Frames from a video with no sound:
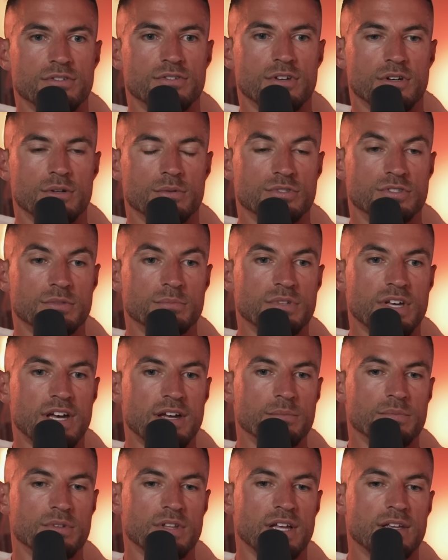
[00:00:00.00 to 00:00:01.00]
So
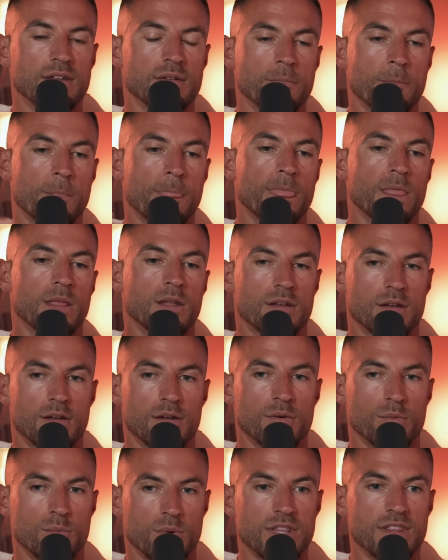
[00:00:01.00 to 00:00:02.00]
sometimes, like
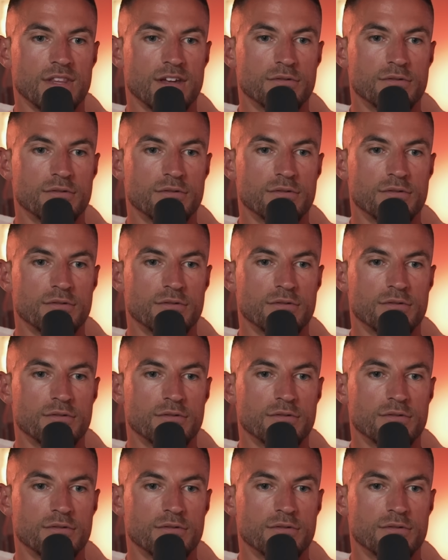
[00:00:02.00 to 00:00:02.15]
when